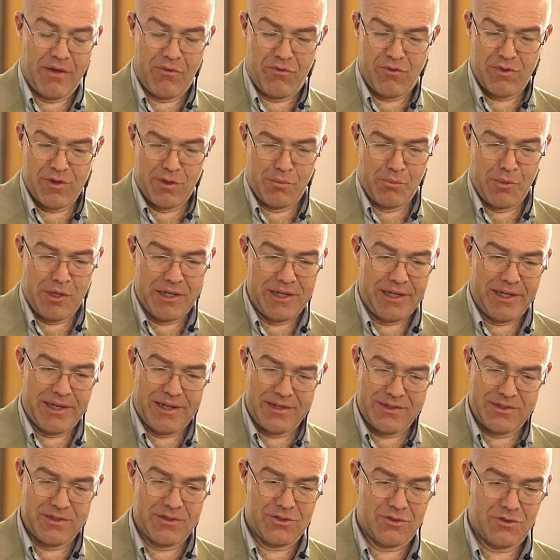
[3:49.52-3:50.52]
somebody
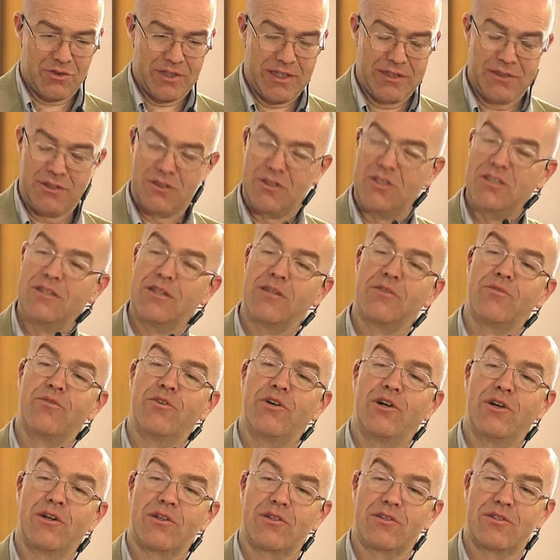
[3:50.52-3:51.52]
has a strategy that
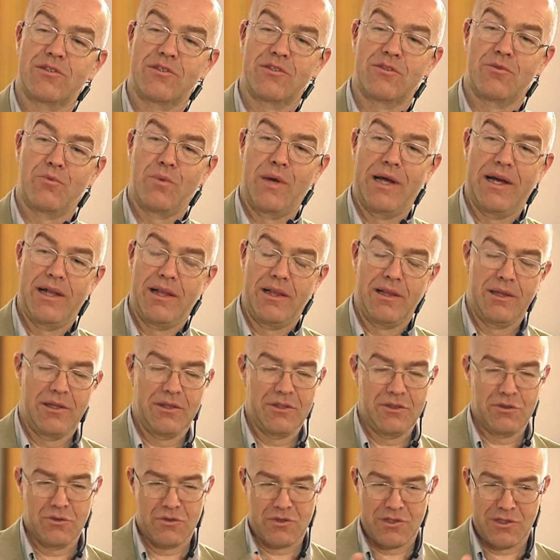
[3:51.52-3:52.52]
works well,
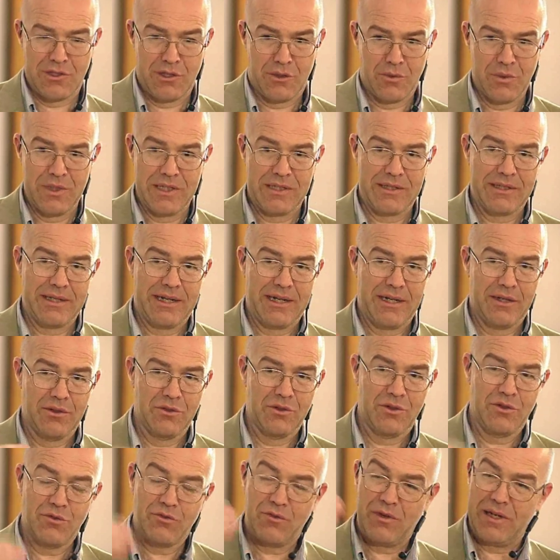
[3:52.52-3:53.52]
you slow it down
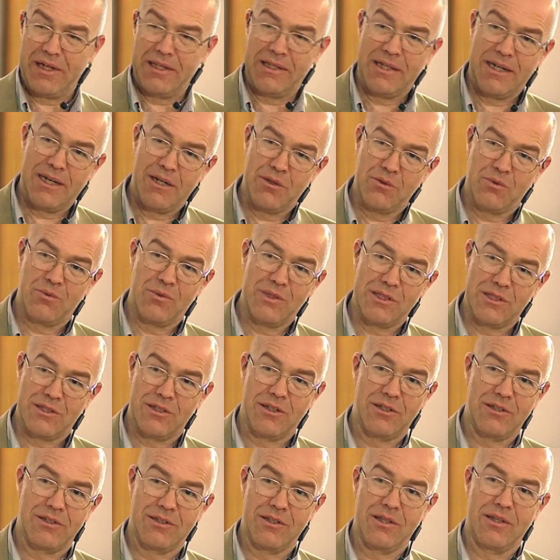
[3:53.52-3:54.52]
to find out what are
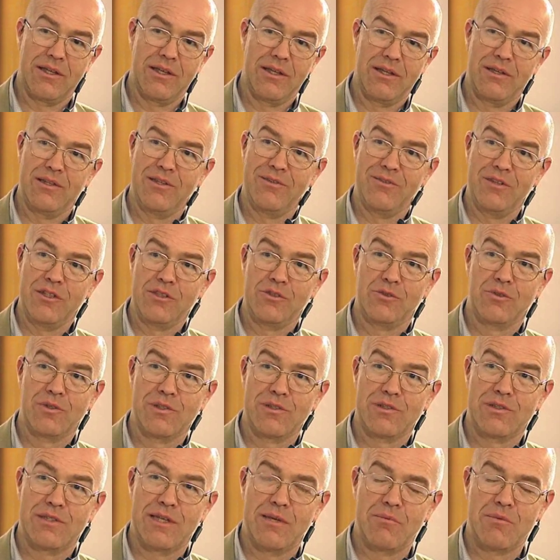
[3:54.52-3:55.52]
the individual
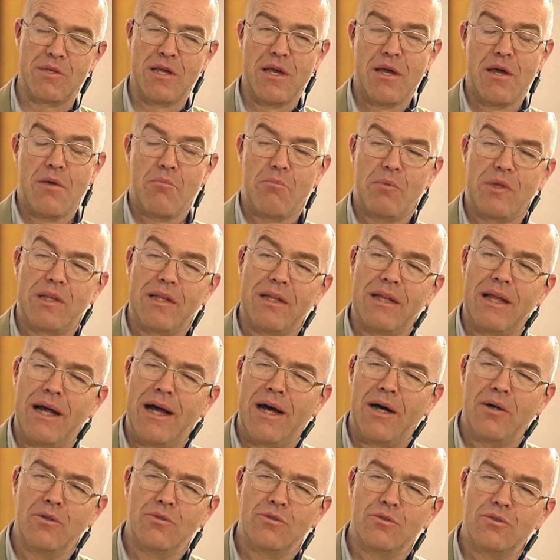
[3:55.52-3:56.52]
steps. But then
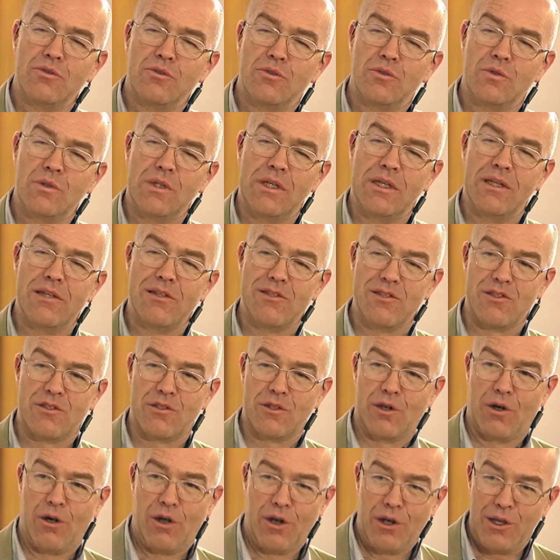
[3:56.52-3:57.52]
how do you
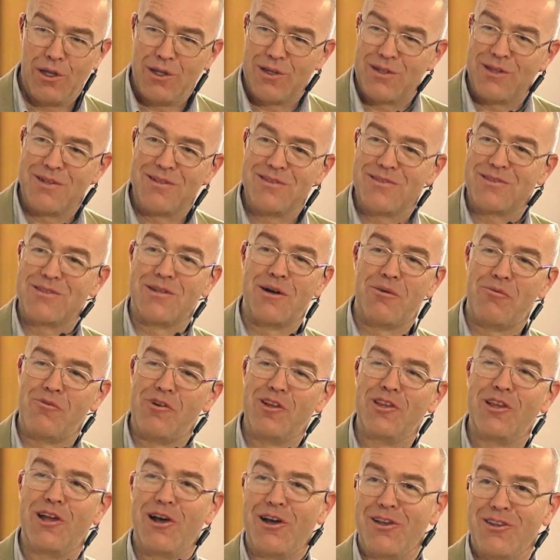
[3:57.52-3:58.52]
install it in
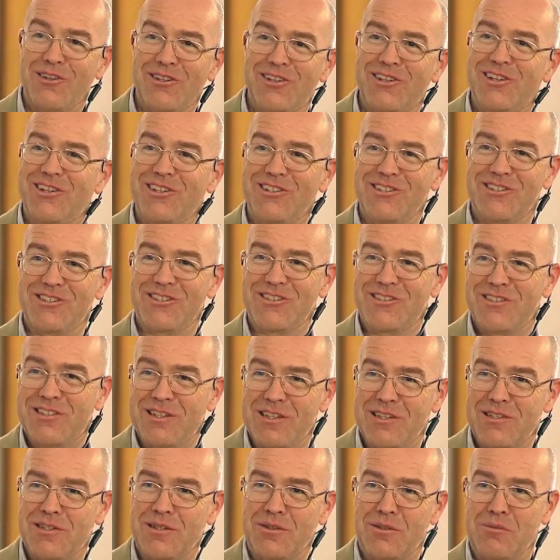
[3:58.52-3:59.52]
someone unconsciously
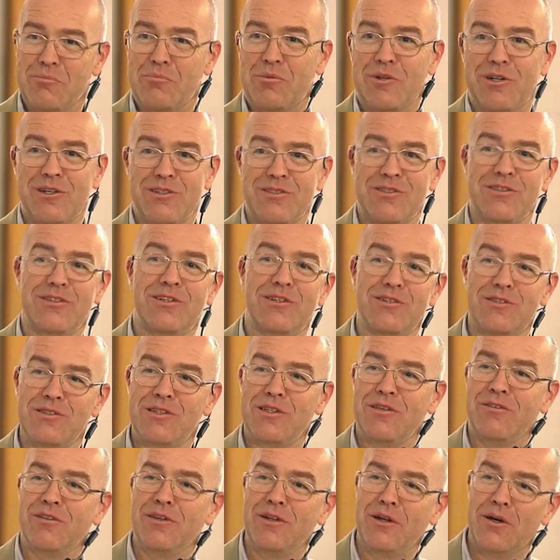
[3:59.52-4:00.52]
so the person doesn't
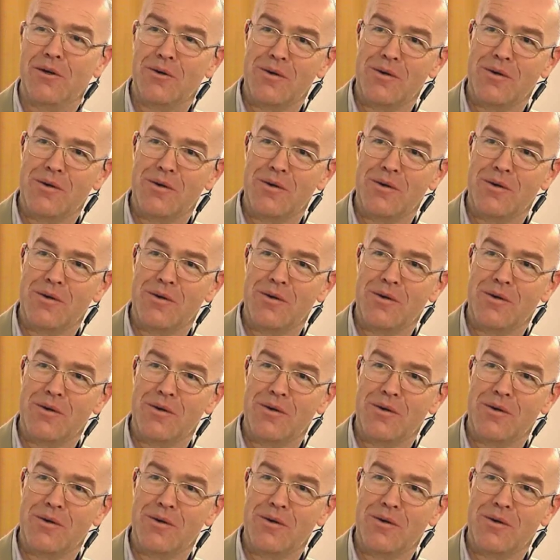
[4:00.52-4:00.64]
even know